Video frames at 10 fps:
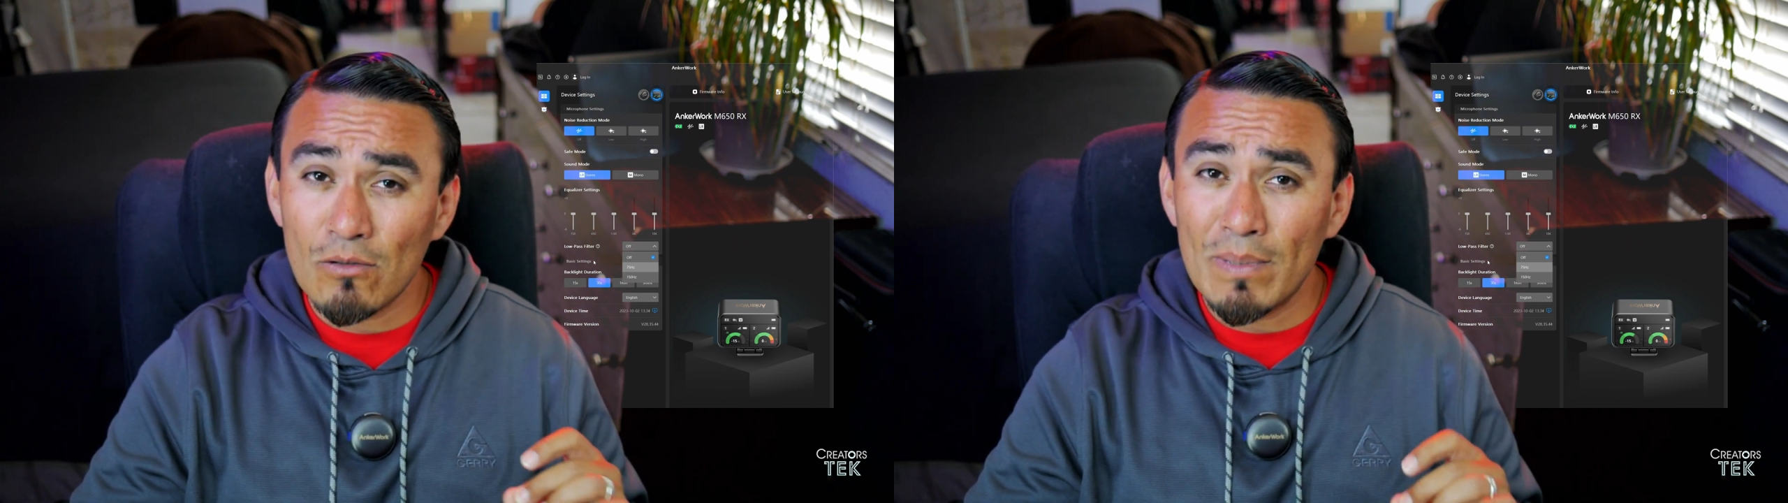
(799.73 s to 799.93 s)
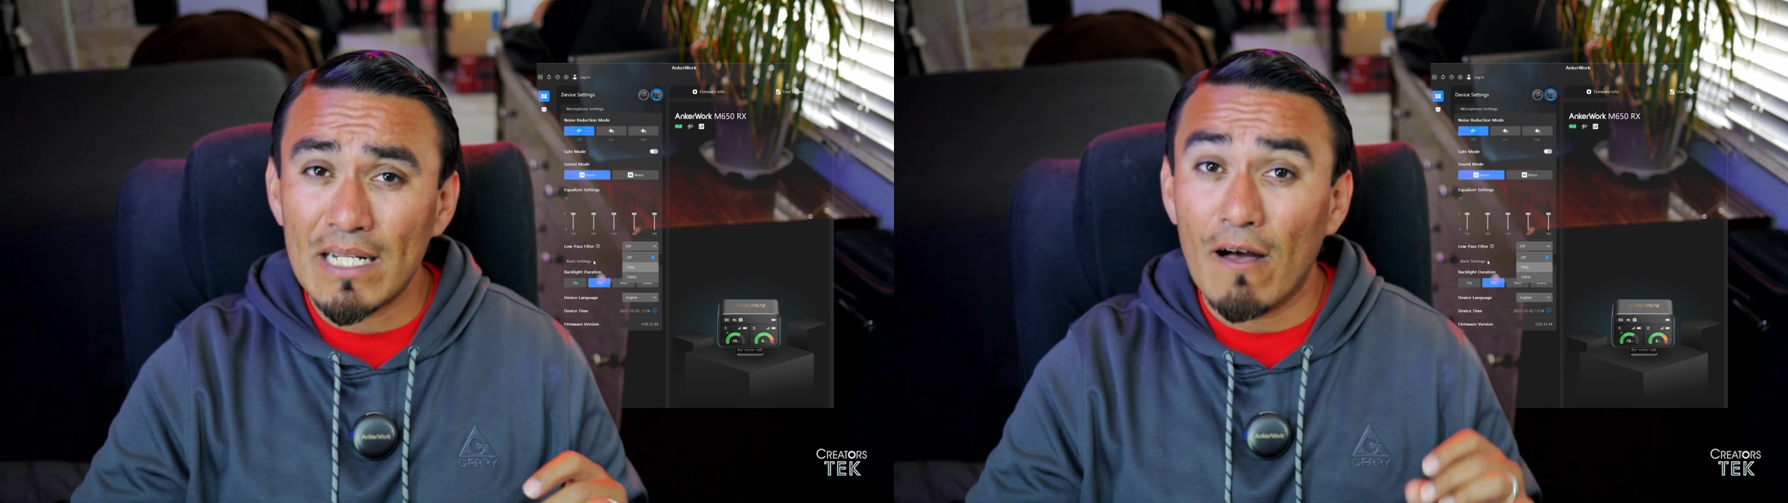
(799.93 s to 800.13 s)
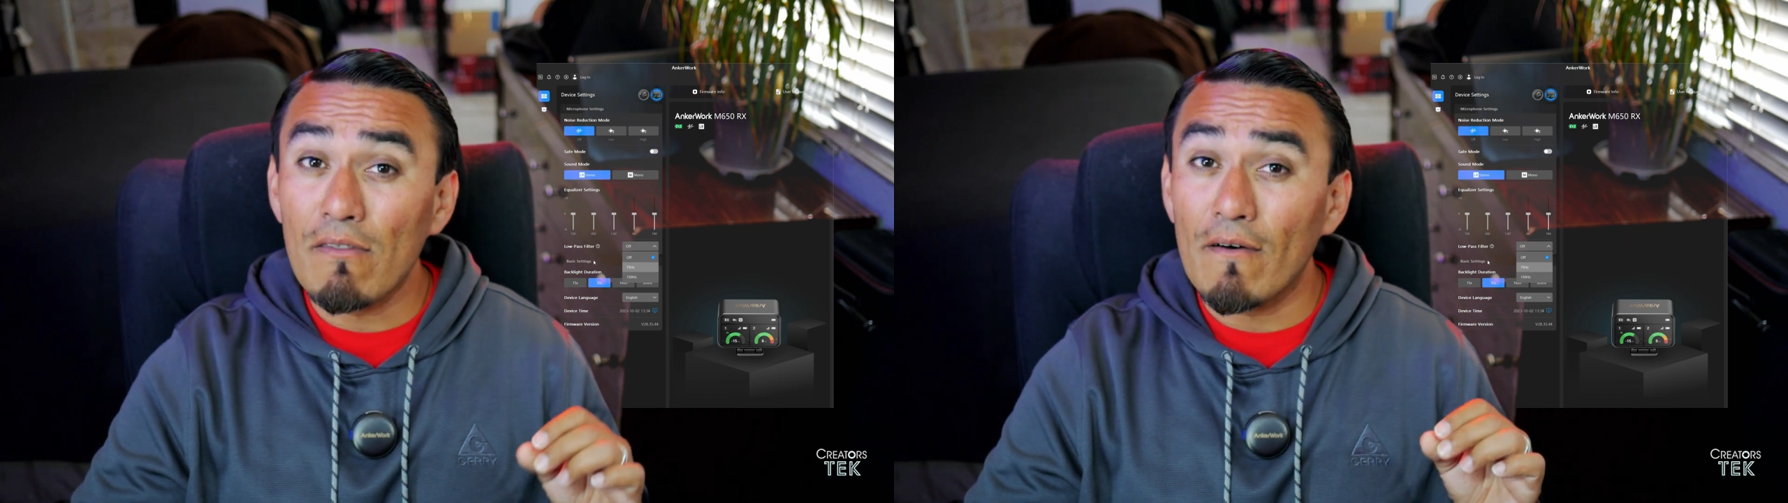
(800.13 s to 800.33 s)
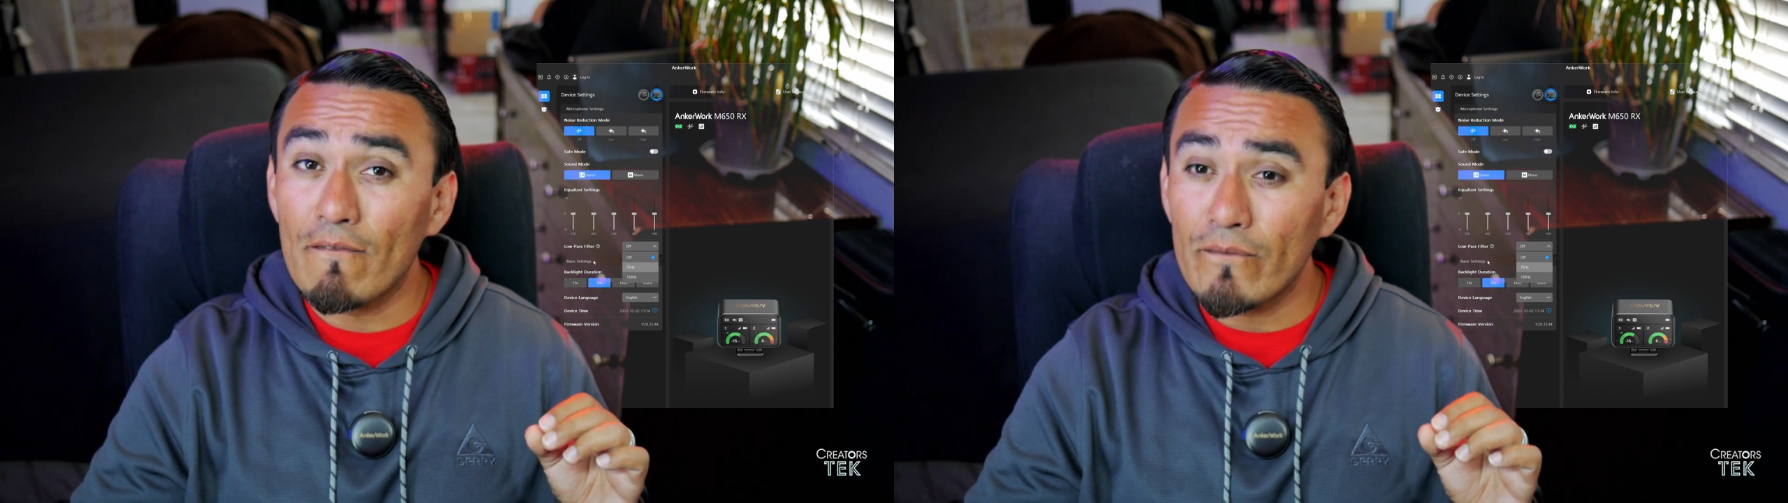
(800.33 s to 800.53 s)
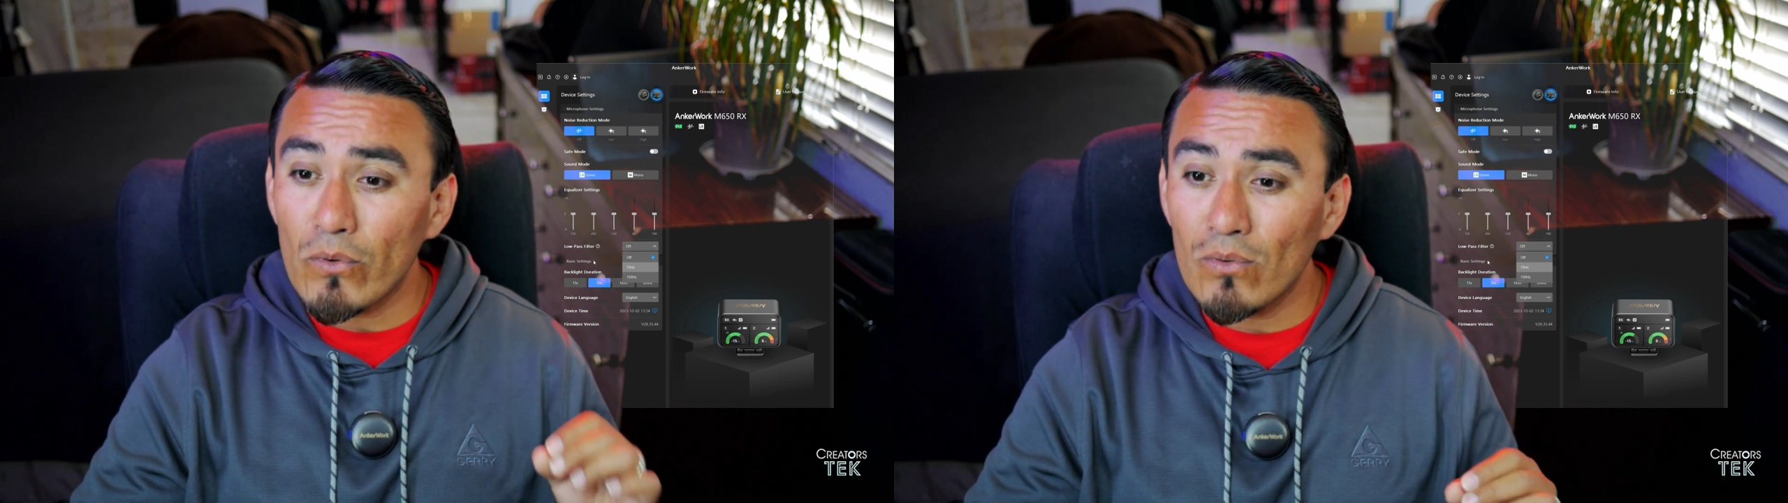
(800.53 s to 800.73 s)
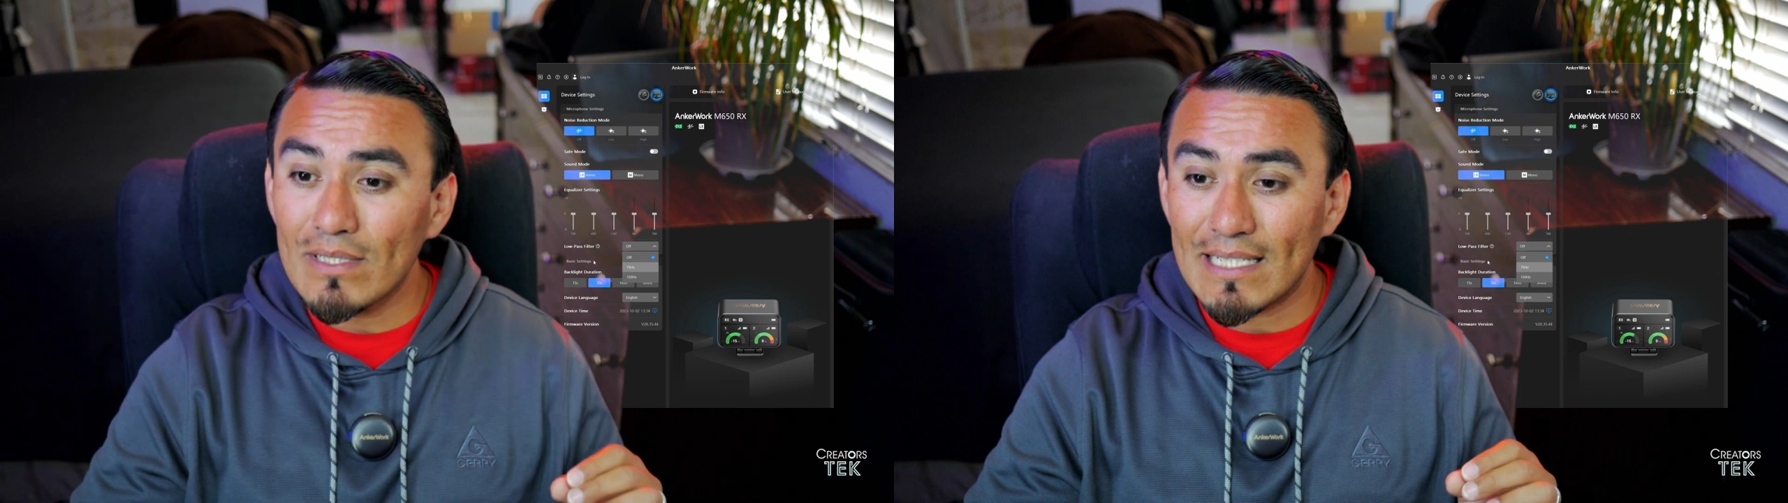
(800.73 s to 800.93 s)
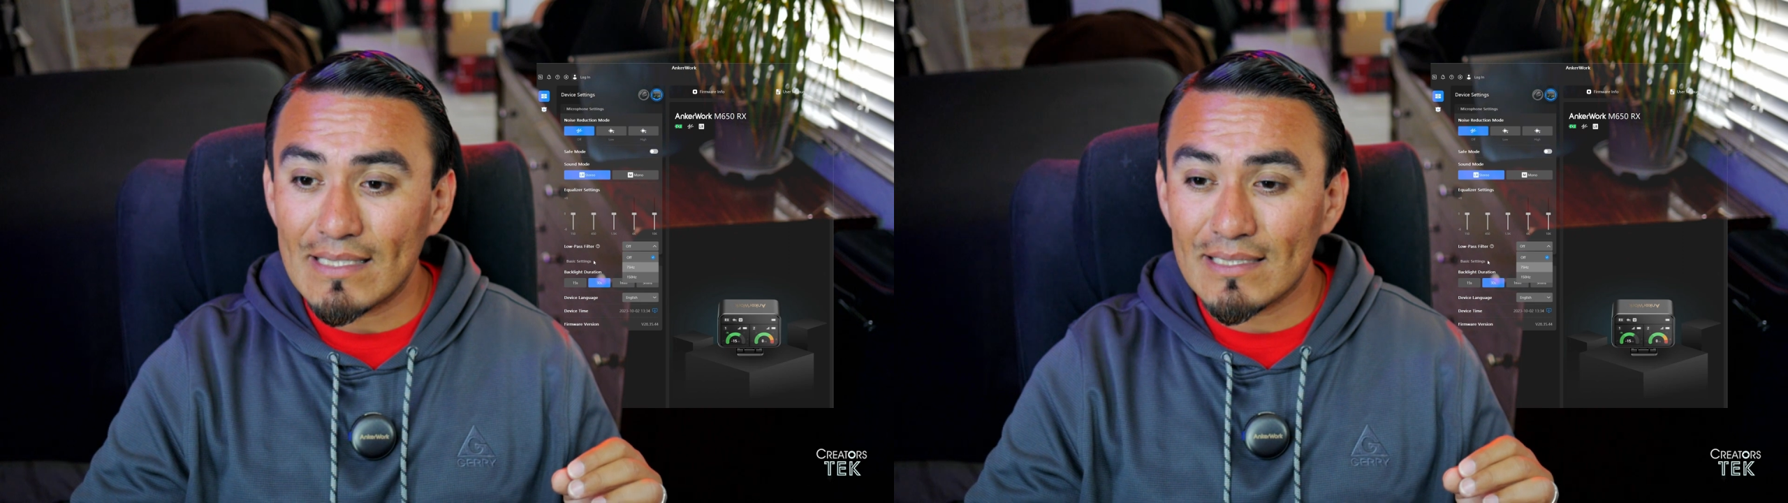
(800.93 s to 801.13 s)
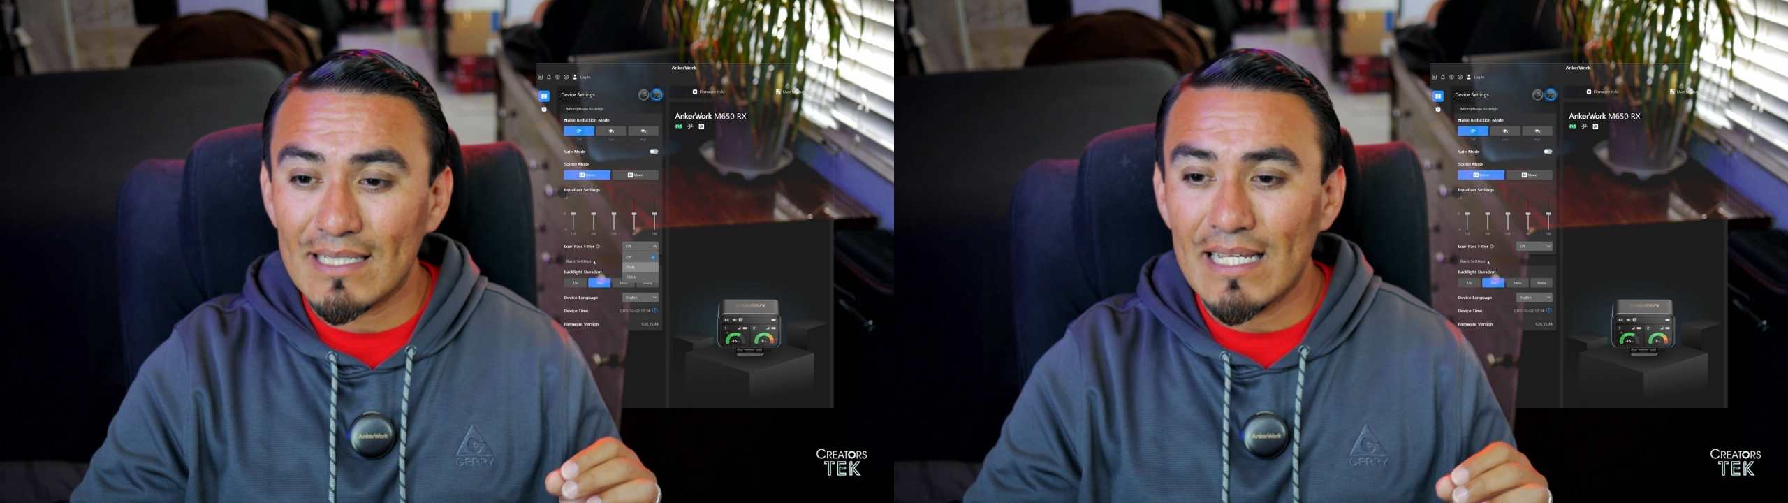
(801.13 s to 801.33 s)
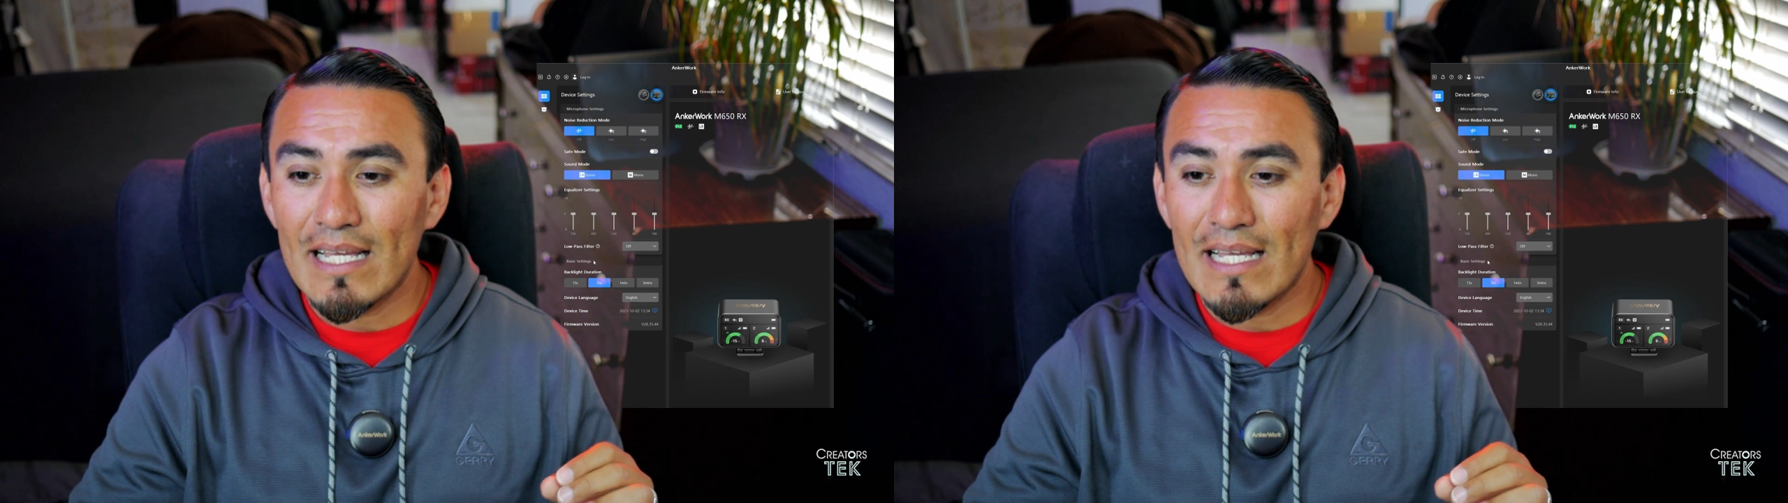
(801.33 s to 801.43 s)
bit of the fullness